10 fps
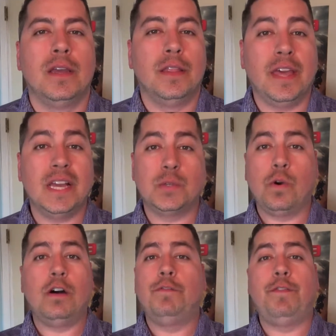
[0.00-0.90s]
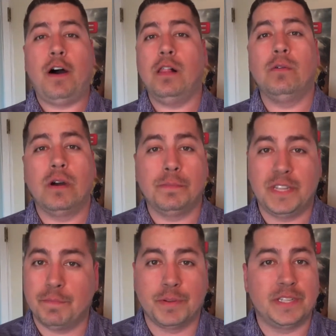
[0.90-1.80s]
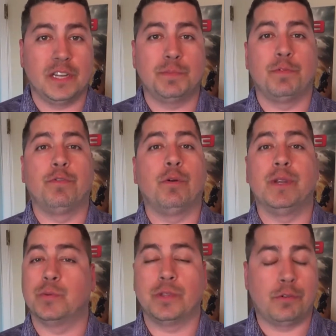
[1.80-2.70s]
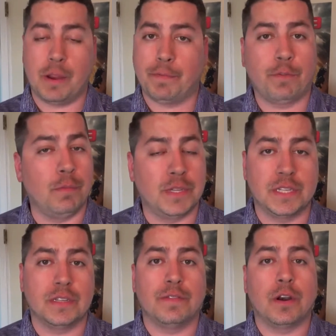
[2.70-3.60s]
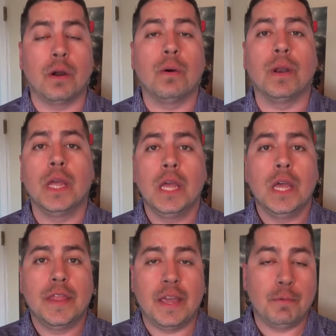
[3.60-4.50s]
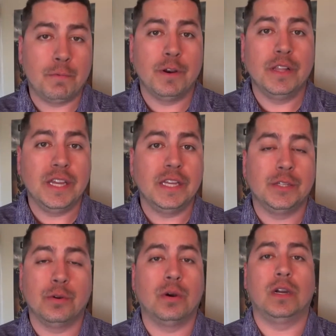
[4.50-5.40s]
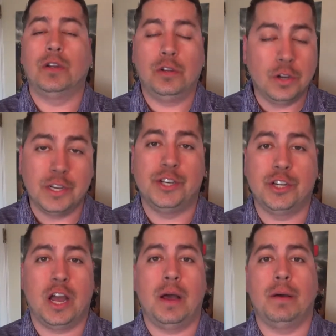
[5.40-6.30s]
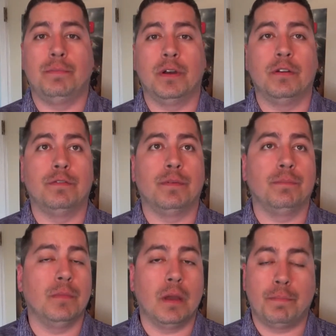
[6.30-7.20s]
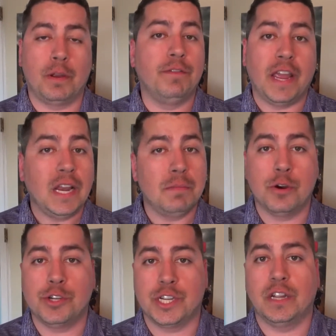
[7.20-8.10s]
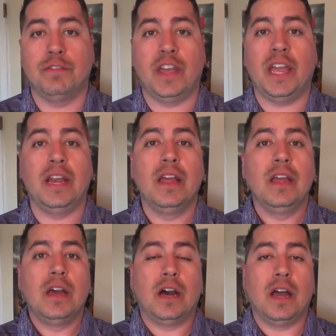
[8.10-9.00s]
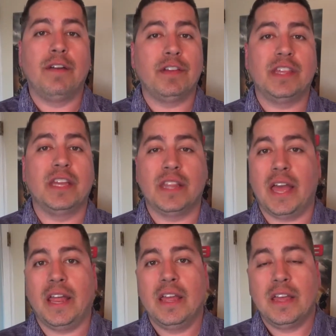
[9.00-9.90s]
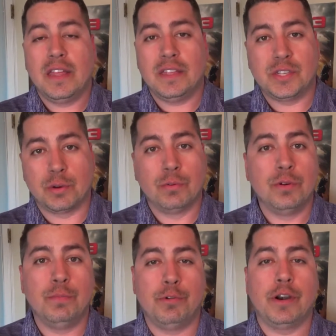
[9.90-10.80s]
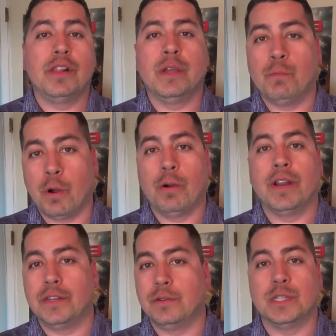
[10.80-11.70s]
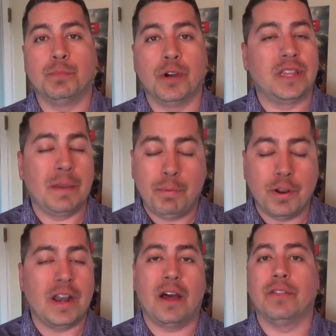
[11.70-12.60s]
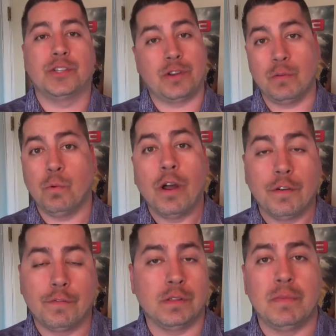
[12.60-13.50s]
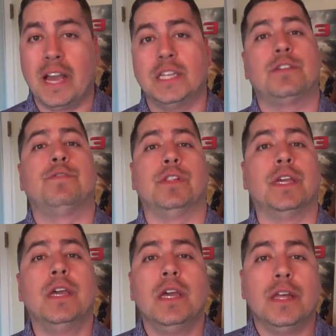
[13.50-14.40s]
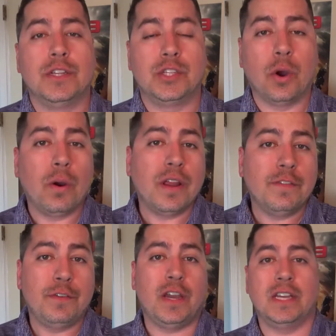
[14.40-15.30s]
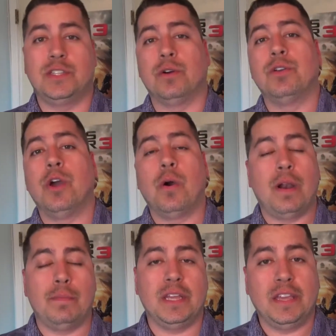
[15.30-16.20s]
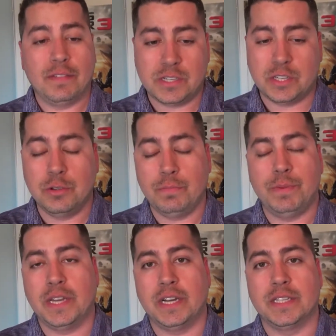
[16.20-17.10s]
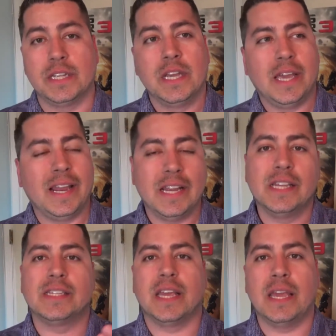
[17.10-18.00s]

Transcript: They as well follow up Dev Patel's performance with great performances of their own. They really do a good job of conveying emotion, conveying everything that Saru Brearley wrote into his book. They put it out on the screen wonderfully, masterfully. The story, if you guys don't know, and I'm going to give this to you because it is